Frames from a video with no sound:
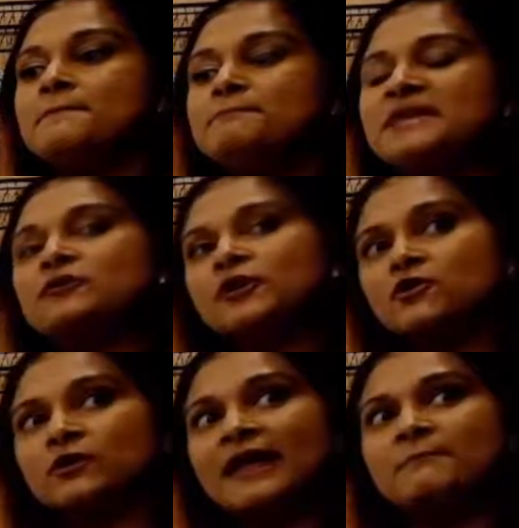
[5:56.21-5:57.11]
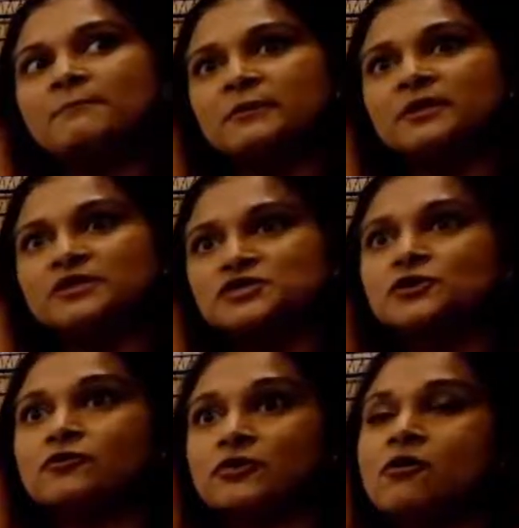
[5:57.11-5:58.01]
be critical and be willing to
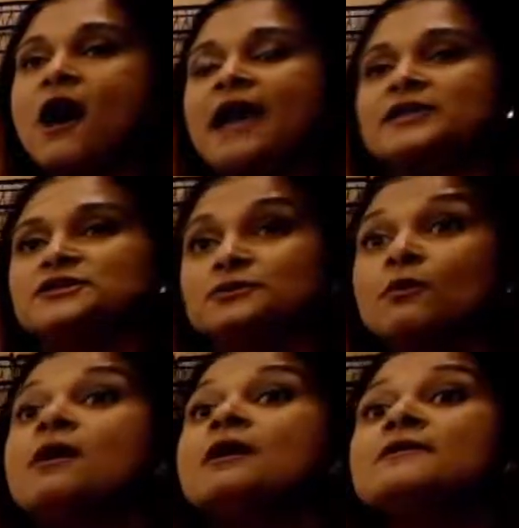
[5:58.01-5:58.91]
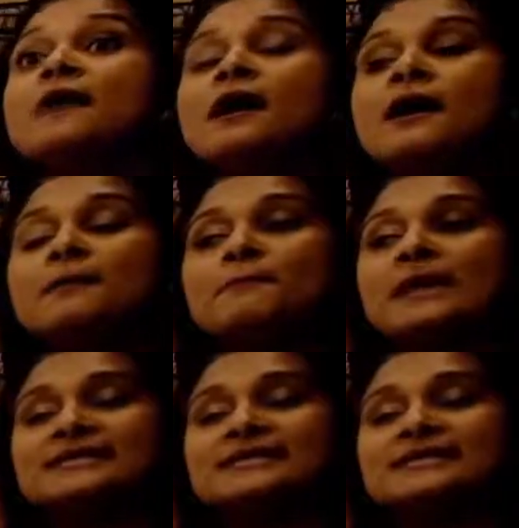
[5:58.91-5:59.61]
turn a critical eye to the